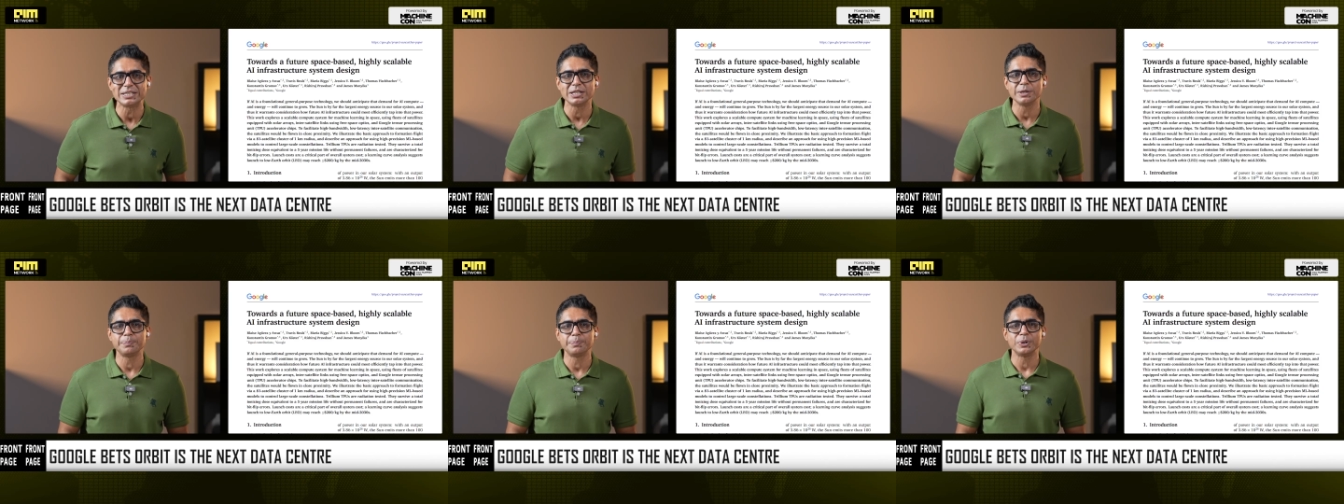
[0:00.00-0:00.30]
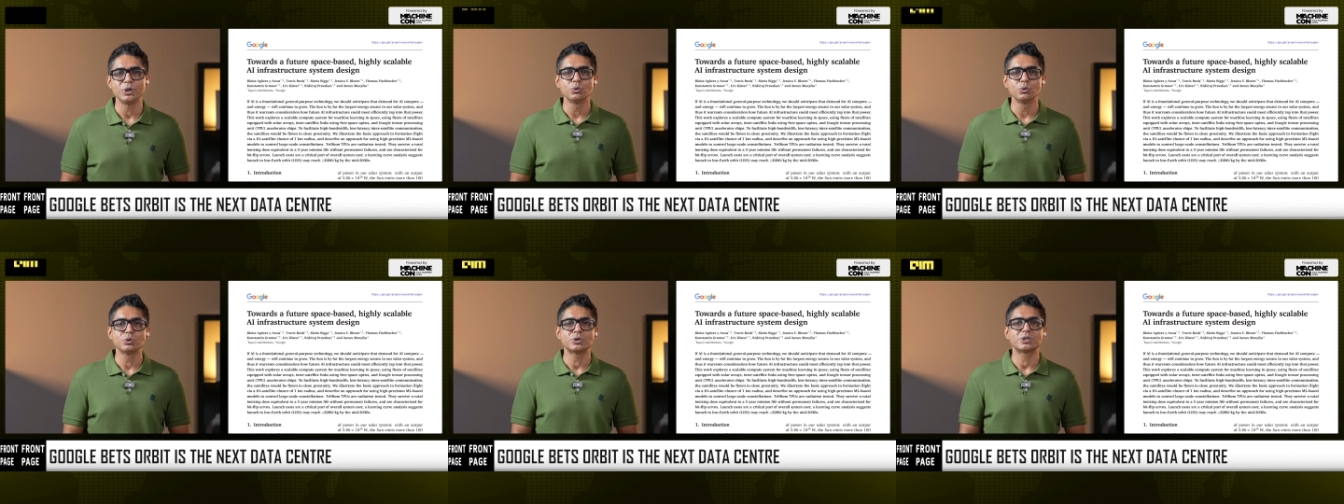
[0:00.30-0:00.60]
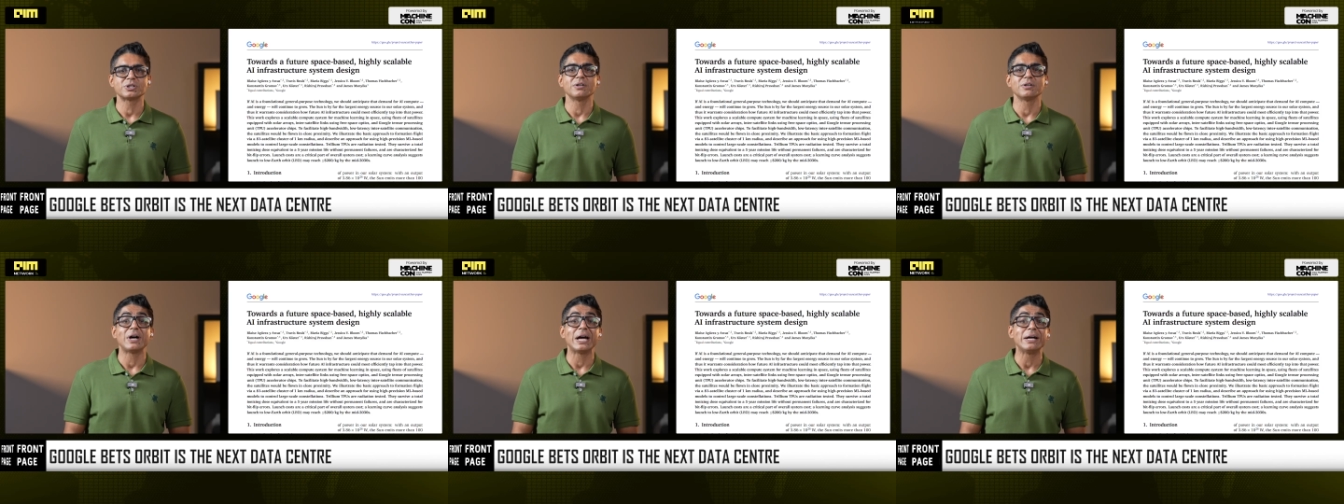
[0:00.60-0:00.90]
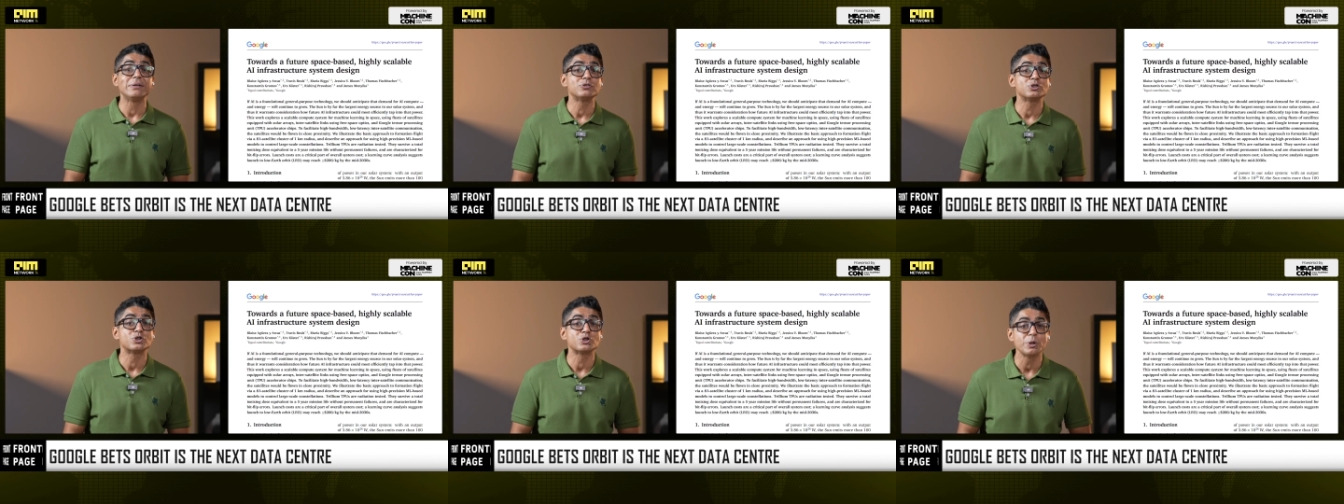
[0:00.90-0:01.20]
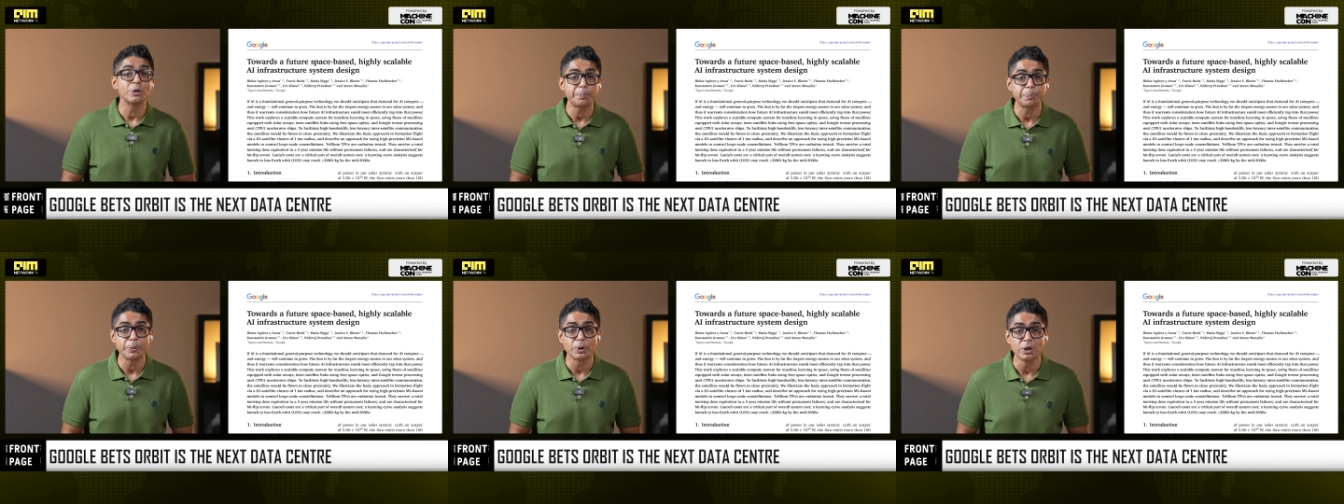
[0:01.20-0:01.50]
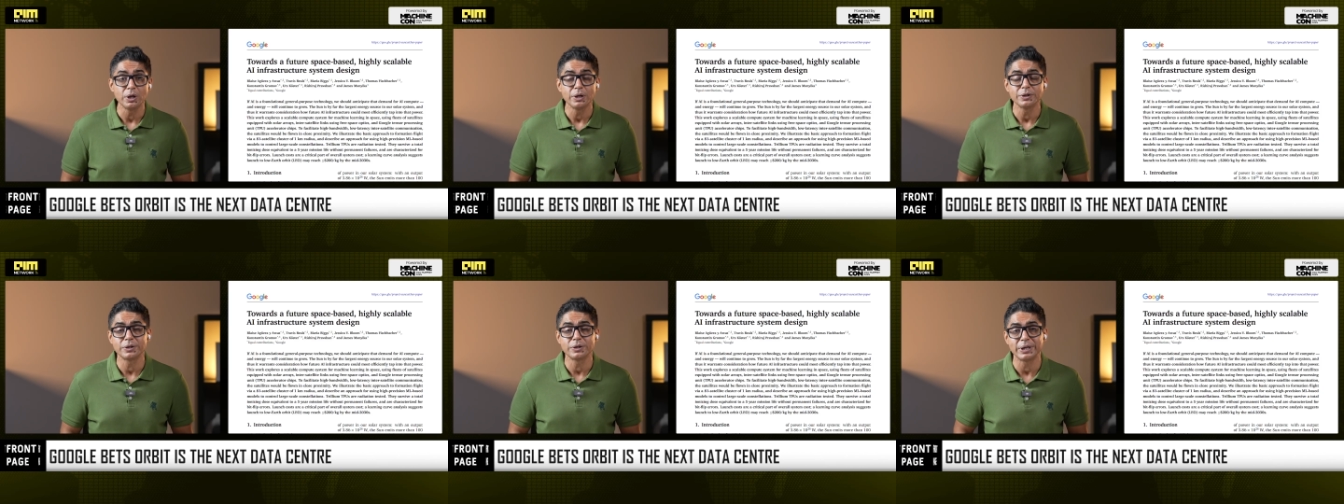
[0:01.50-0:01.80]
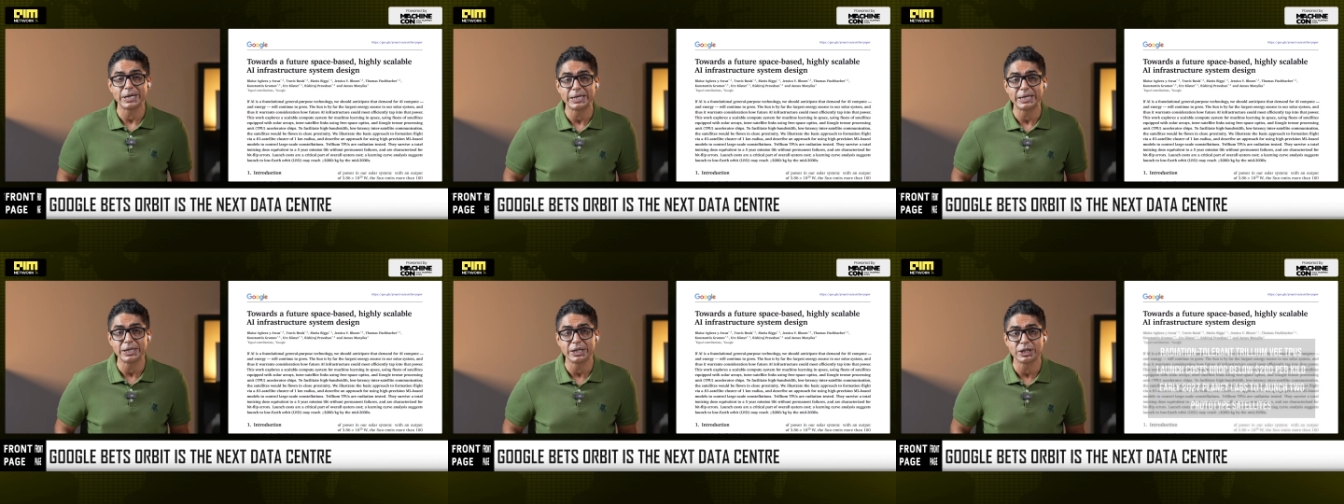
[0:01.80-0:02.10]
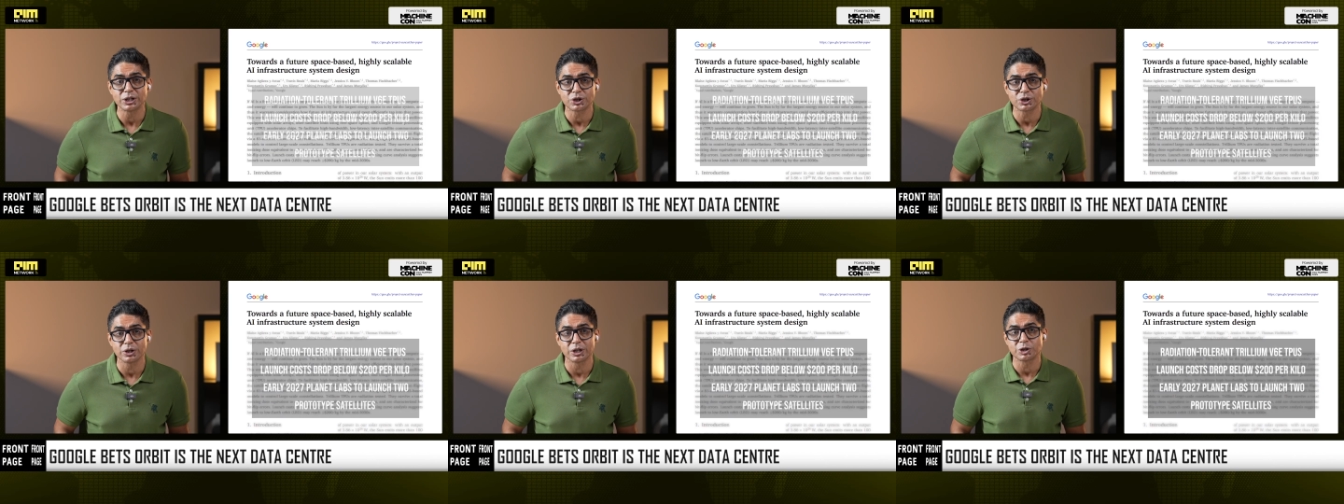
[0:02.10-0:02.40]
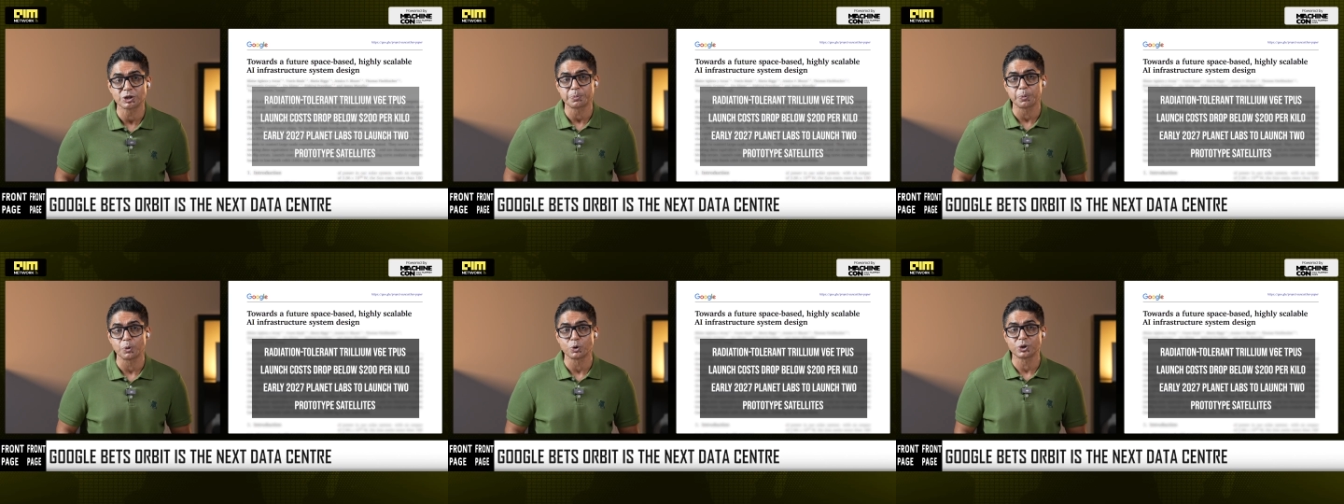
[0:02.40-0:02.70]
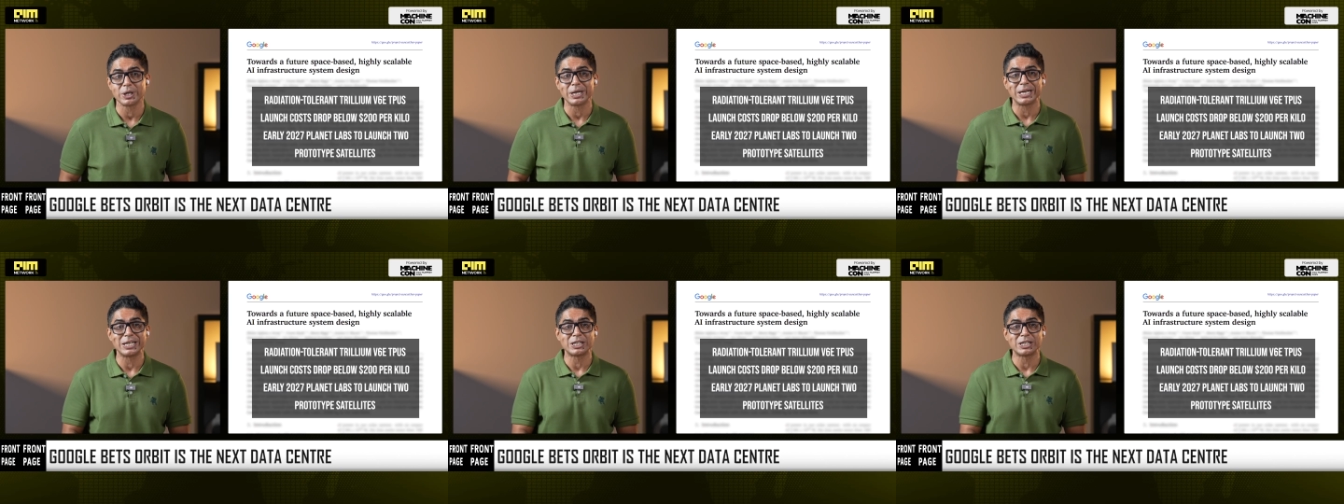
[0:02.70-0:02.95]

TPUs survive triple the radiation exposure